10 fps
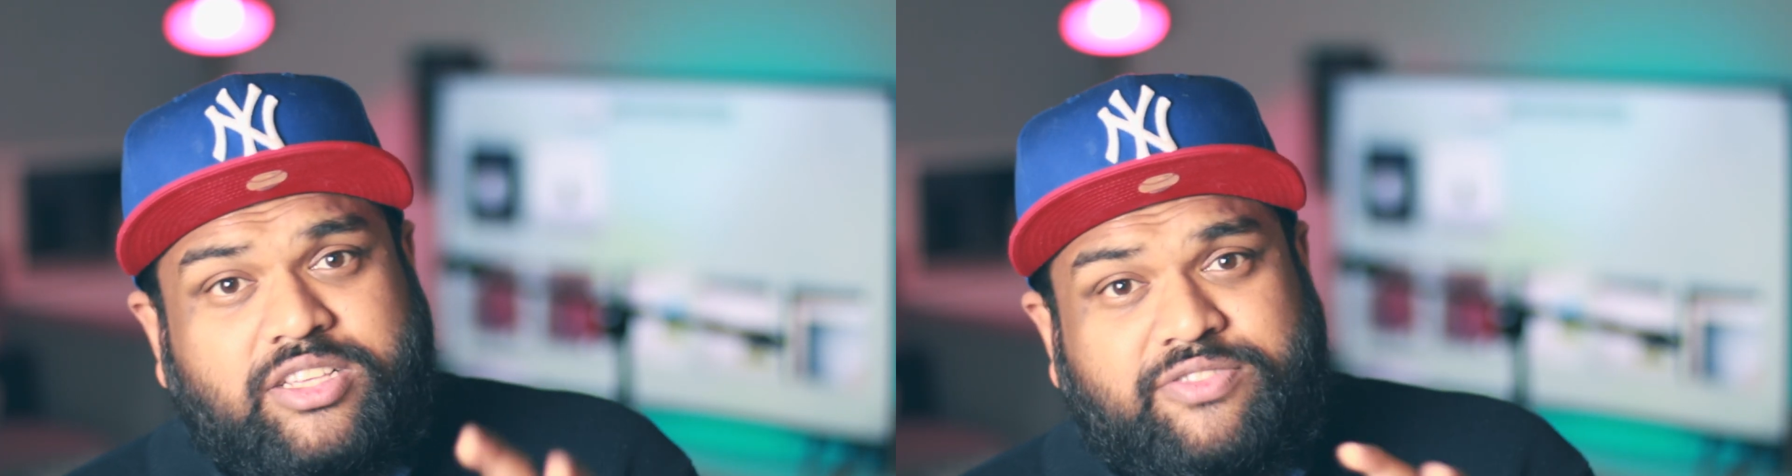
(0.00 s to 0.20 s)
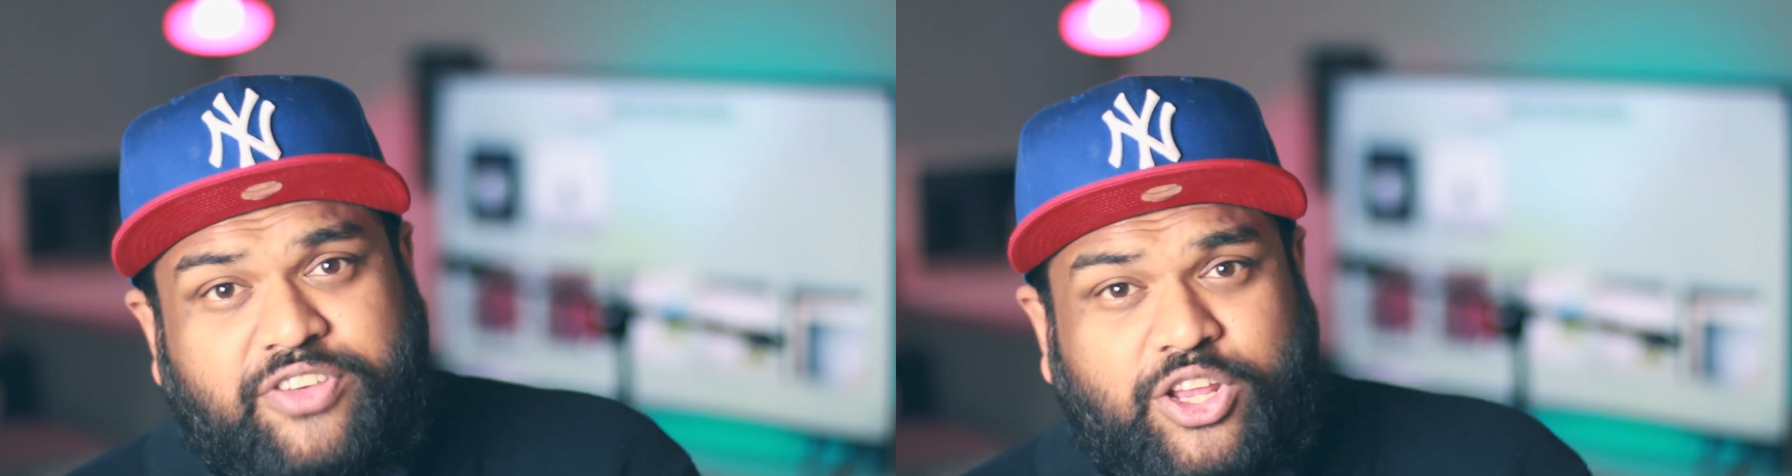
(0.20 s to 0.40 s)

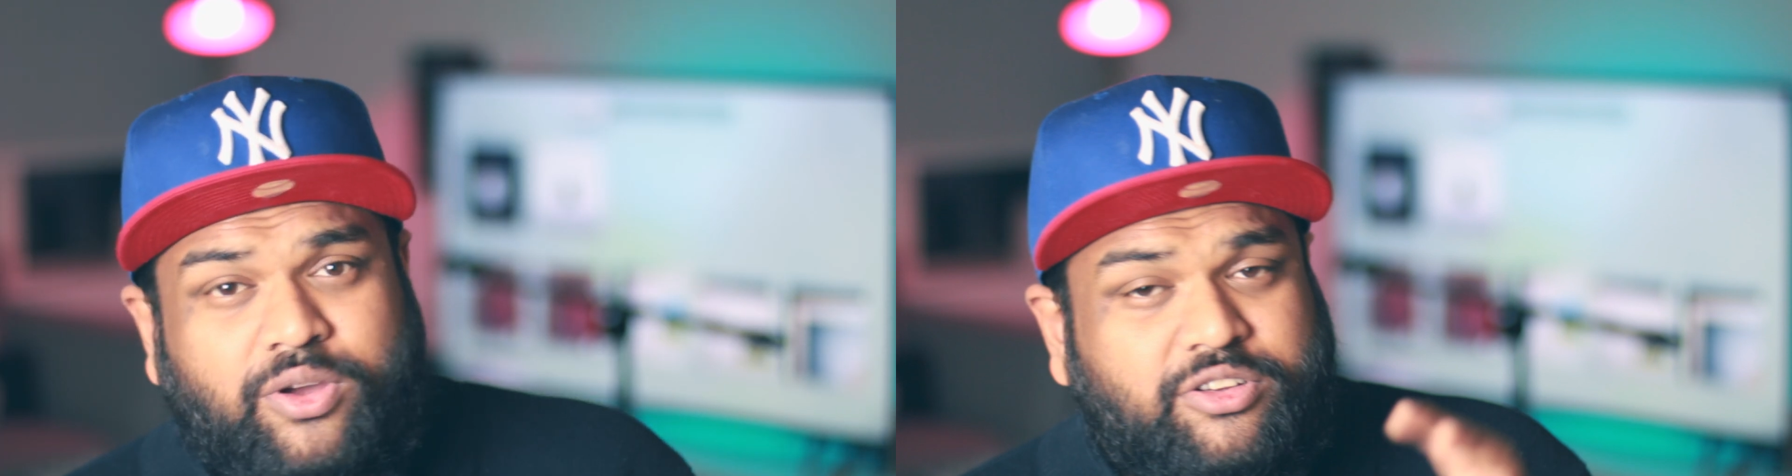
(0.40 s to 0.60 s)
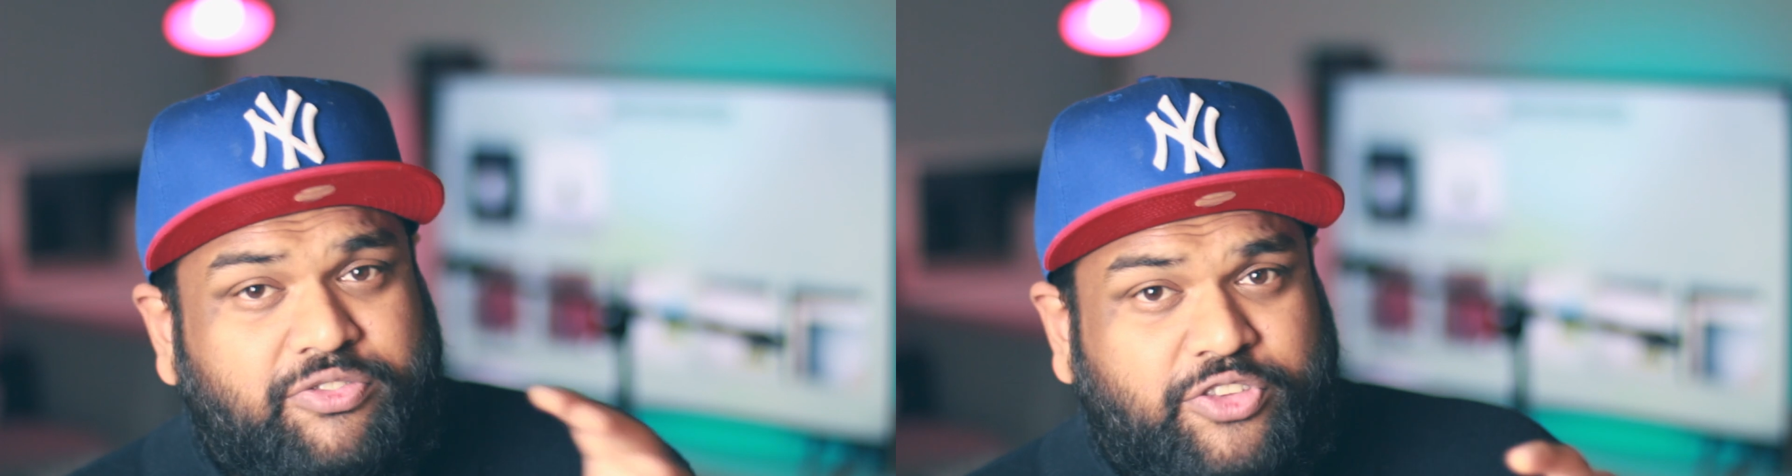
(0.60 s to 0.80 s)
this video
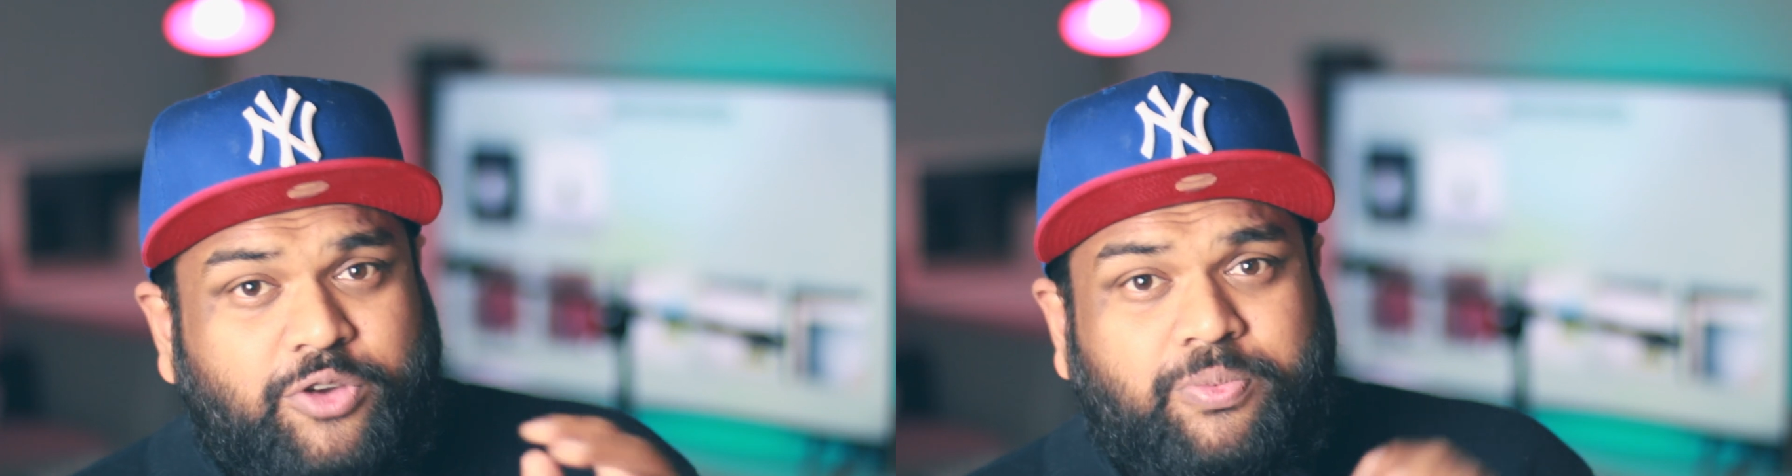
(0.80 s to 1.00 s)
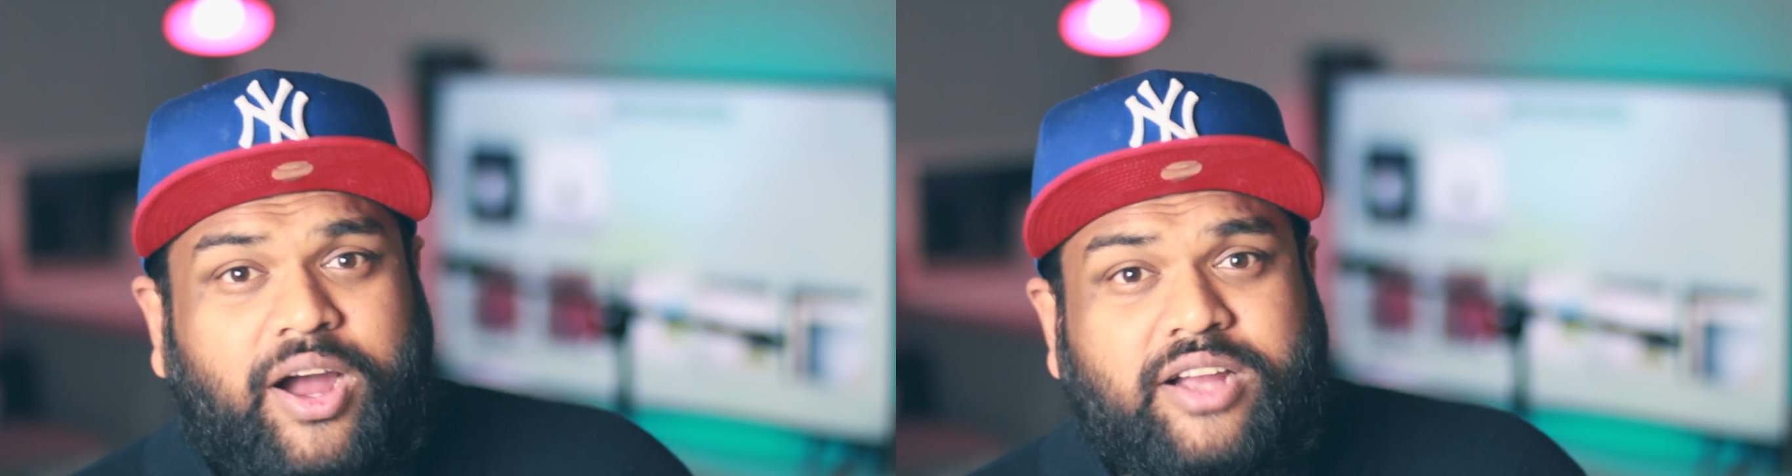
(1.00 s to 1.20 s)
into
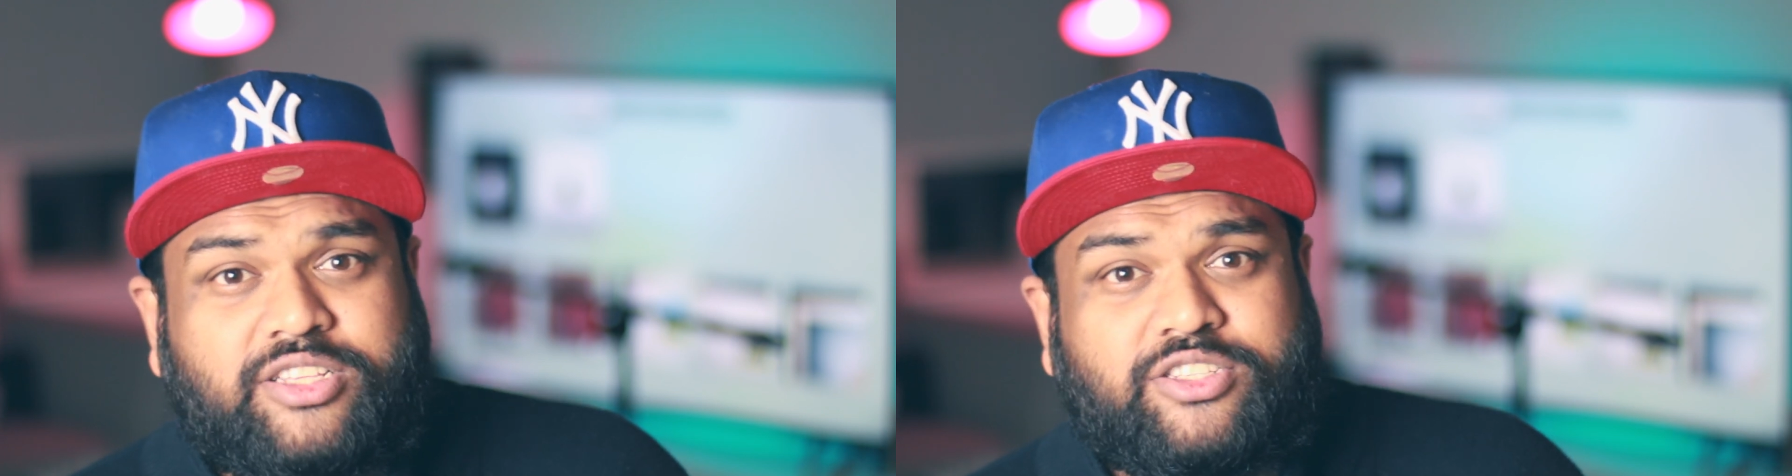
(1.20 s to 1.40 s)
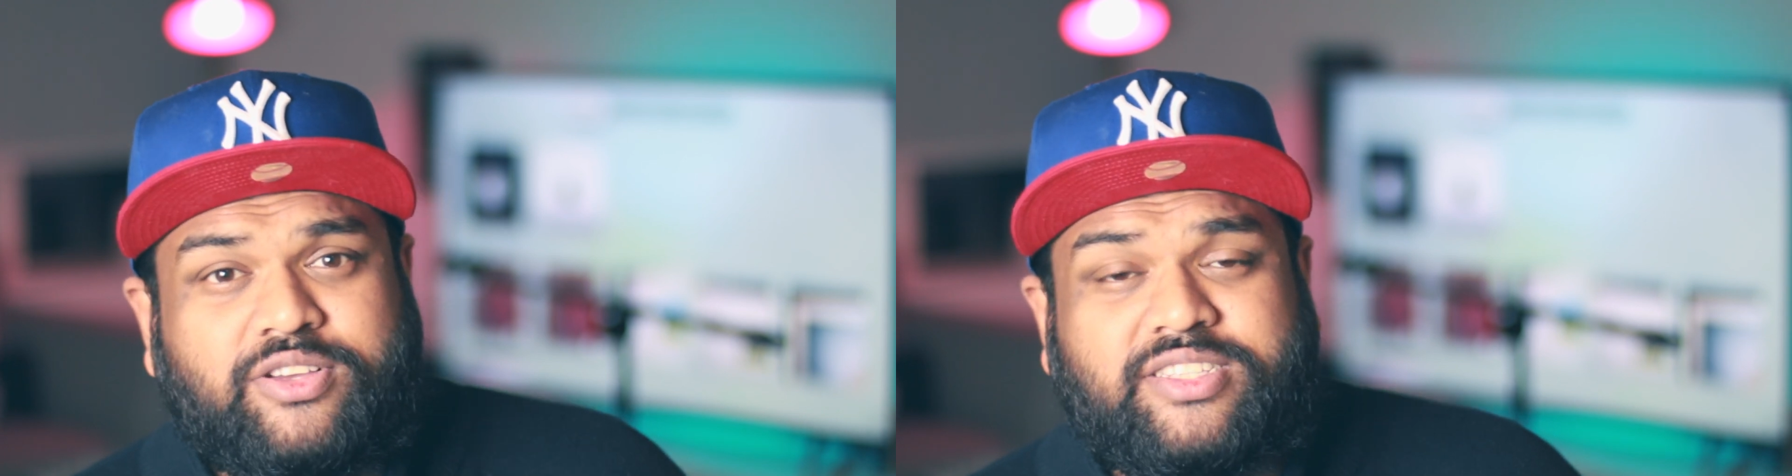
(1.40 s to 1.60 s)
few
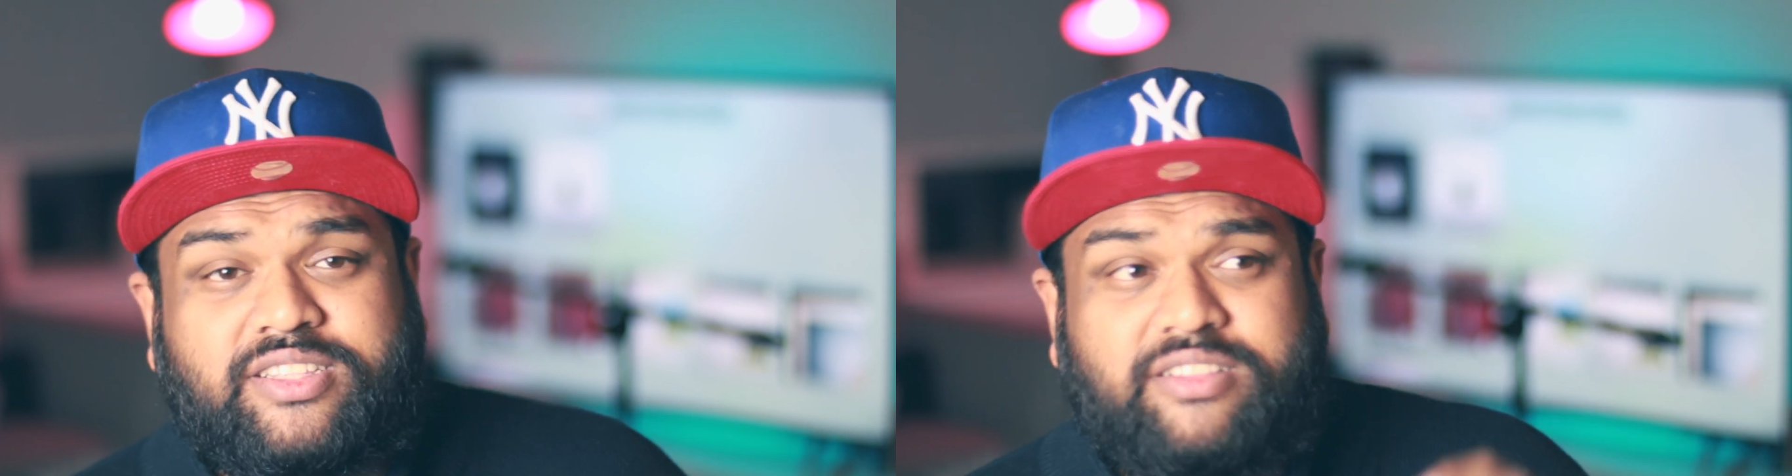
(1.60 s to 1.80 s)
parts, so